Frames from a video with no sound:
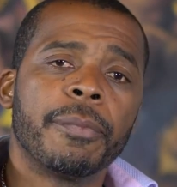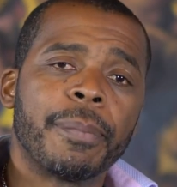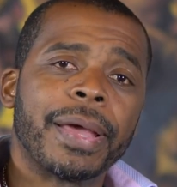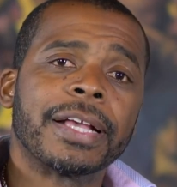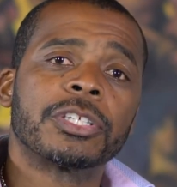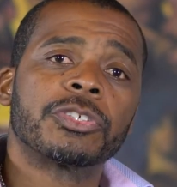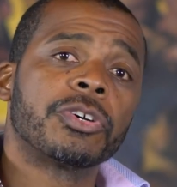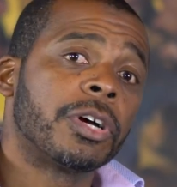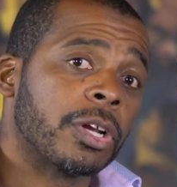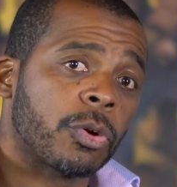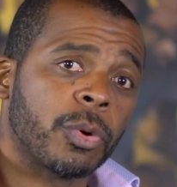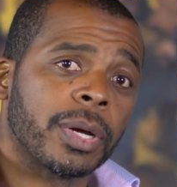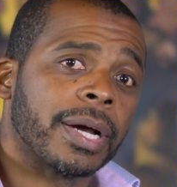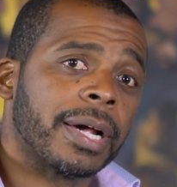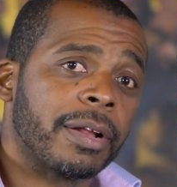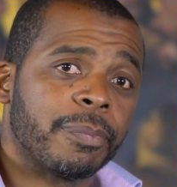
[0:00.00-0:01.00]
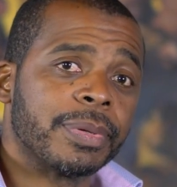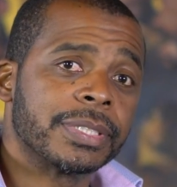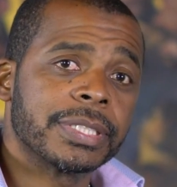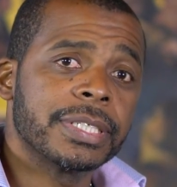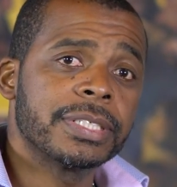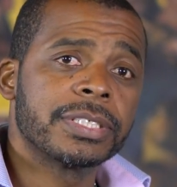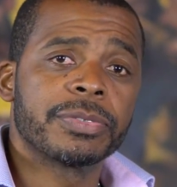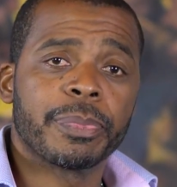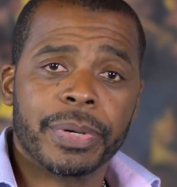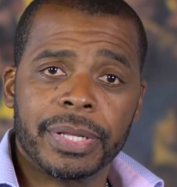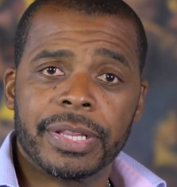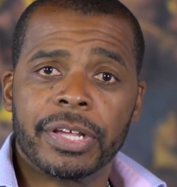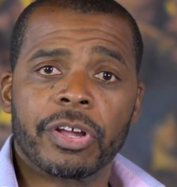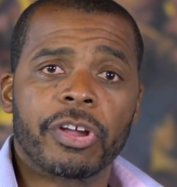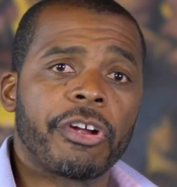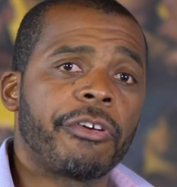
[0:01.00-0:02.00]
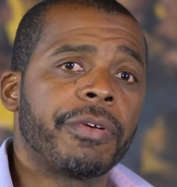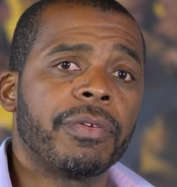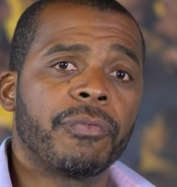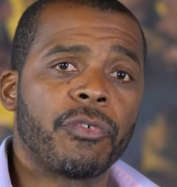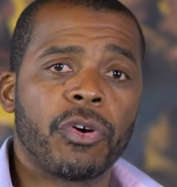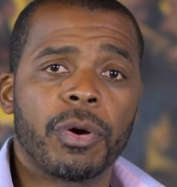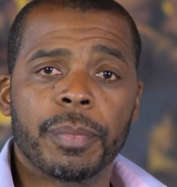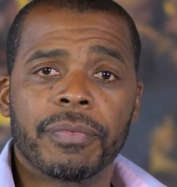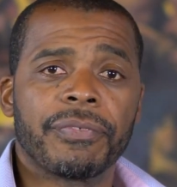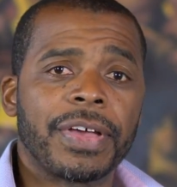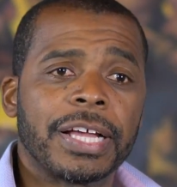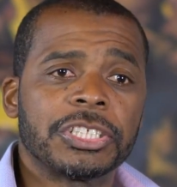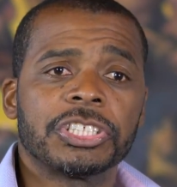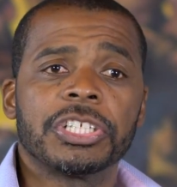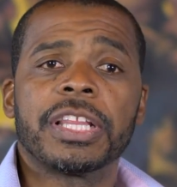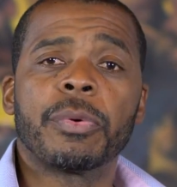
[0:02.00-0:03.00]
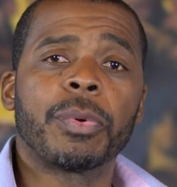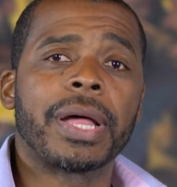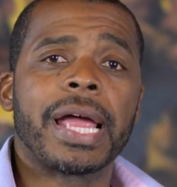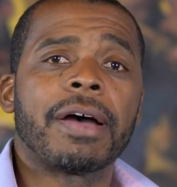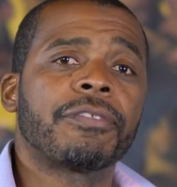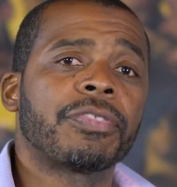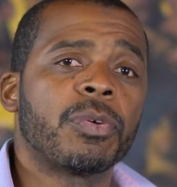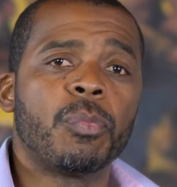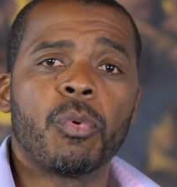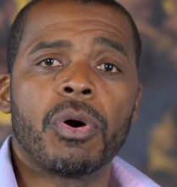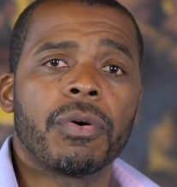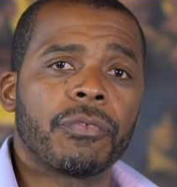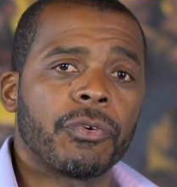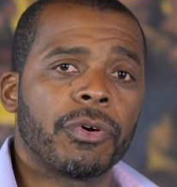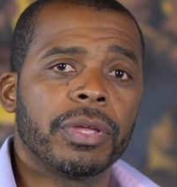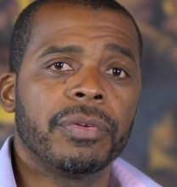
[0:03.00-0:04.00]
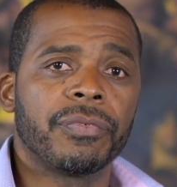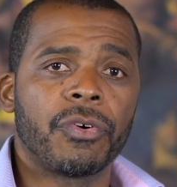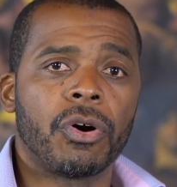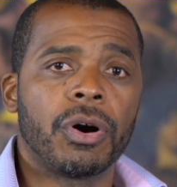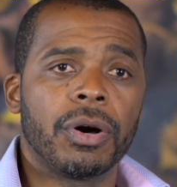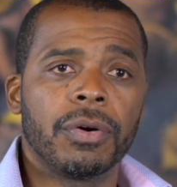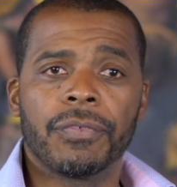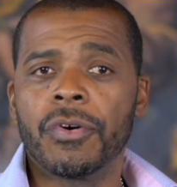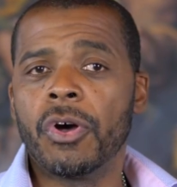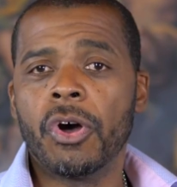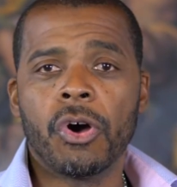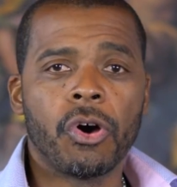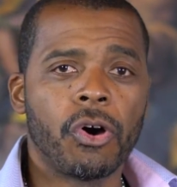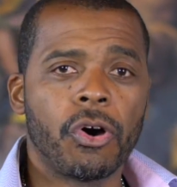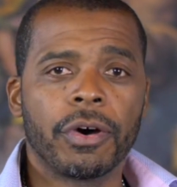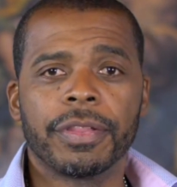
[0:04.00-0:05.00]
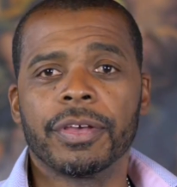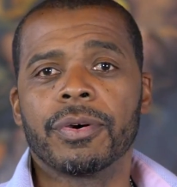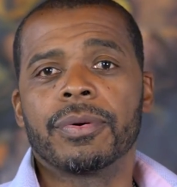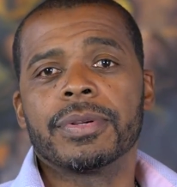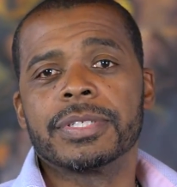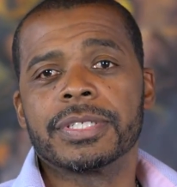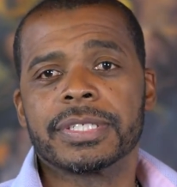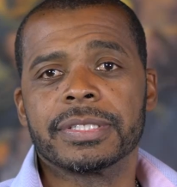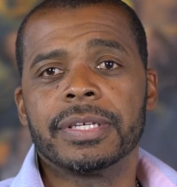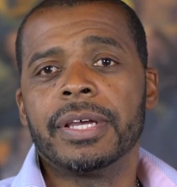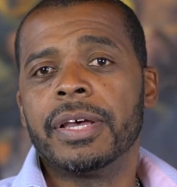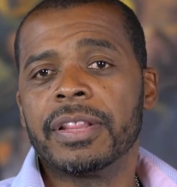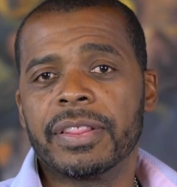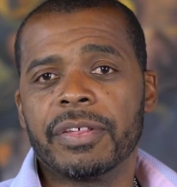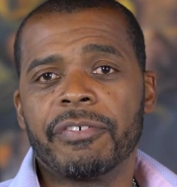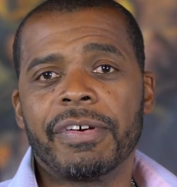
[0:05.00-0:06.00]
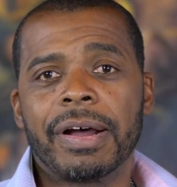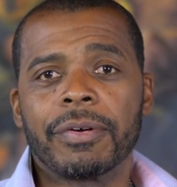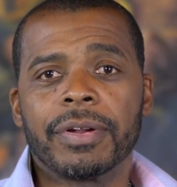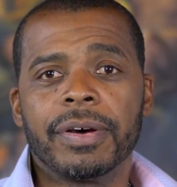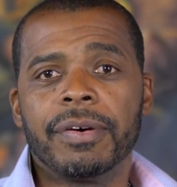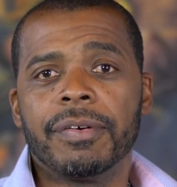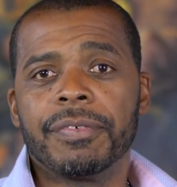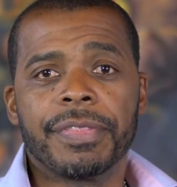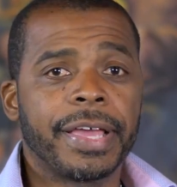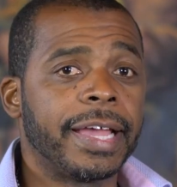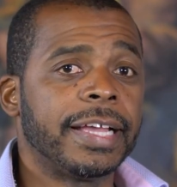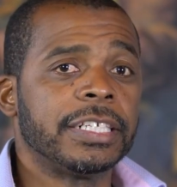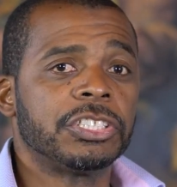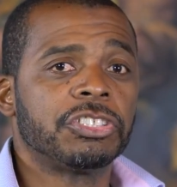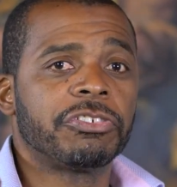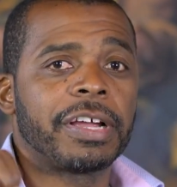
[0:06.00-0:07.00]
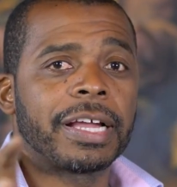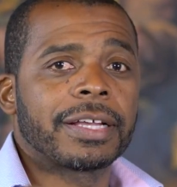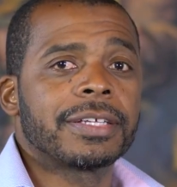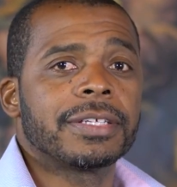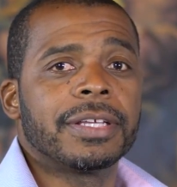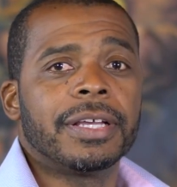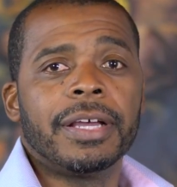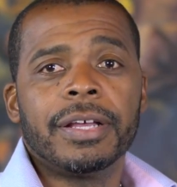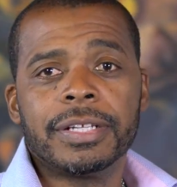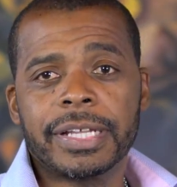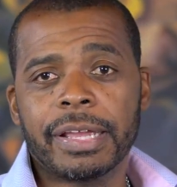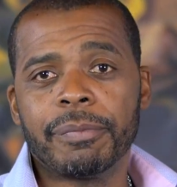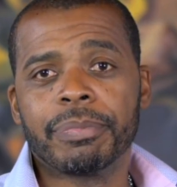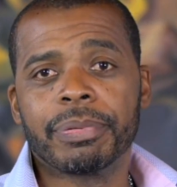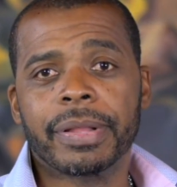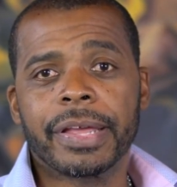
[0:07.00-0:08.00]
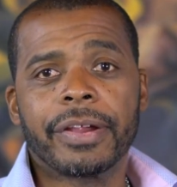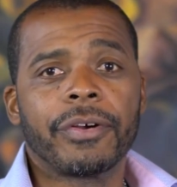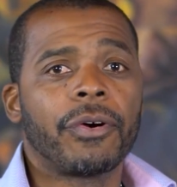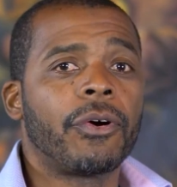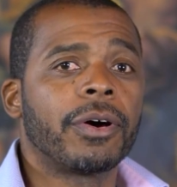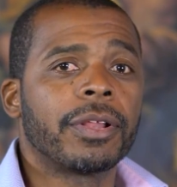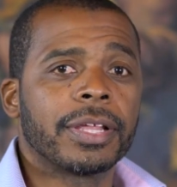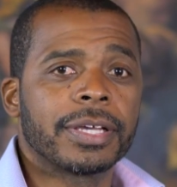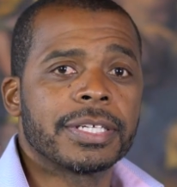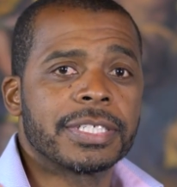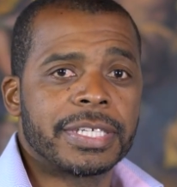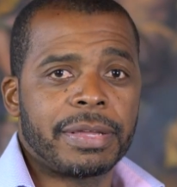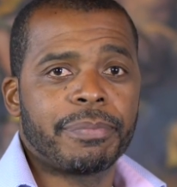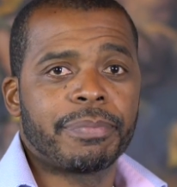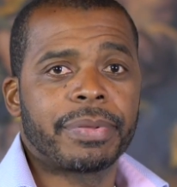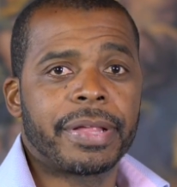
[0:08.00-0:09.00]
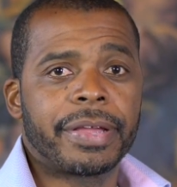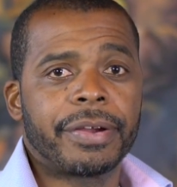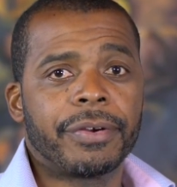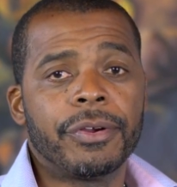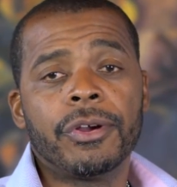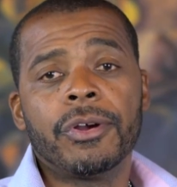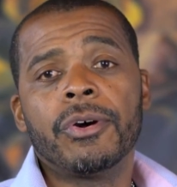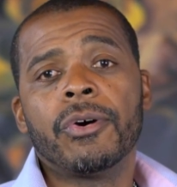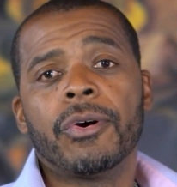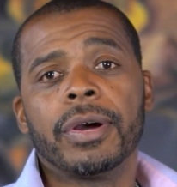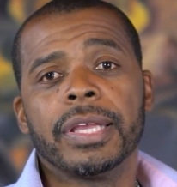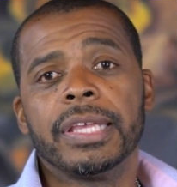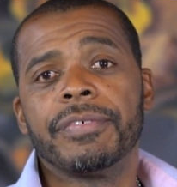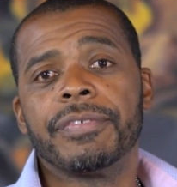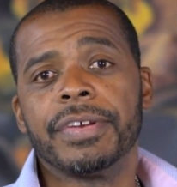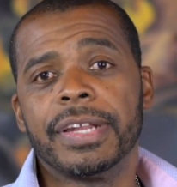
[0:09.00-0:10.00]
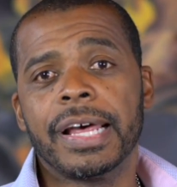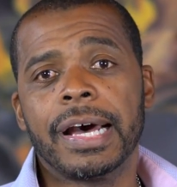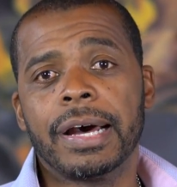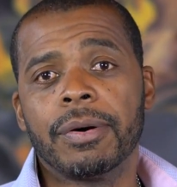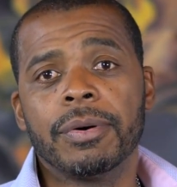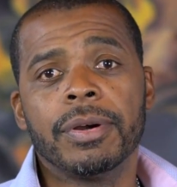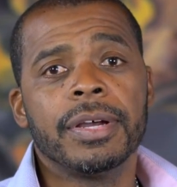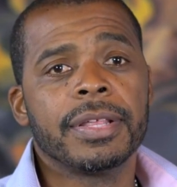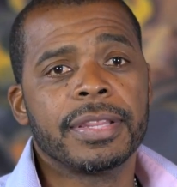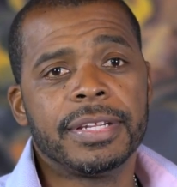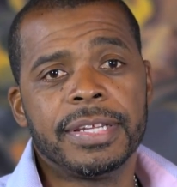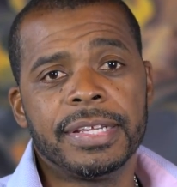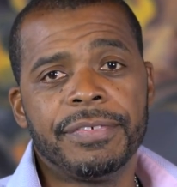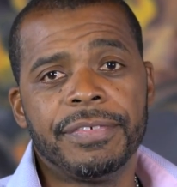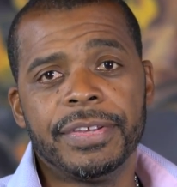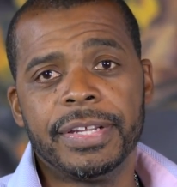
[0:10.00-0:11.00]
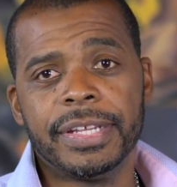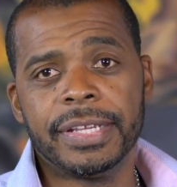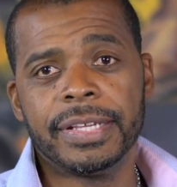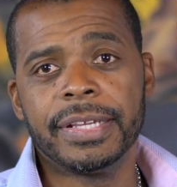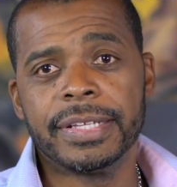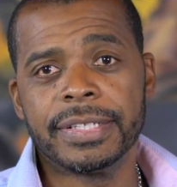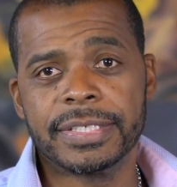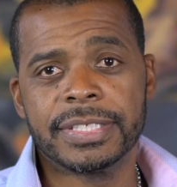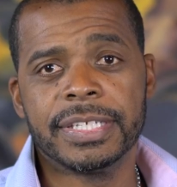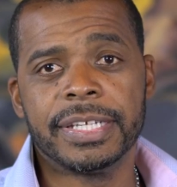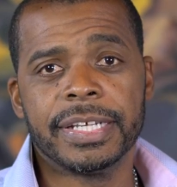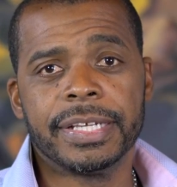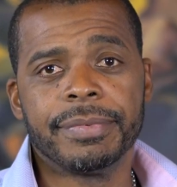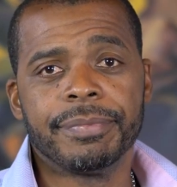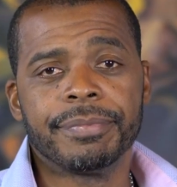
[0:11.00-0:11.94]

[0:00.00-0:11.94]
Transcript: Banks aren't going out of business, but in their current form and fashion, they will have to morph or evolve, or they go to the route of the eight-track tape player or the cassette player, or even now the D V D and C D.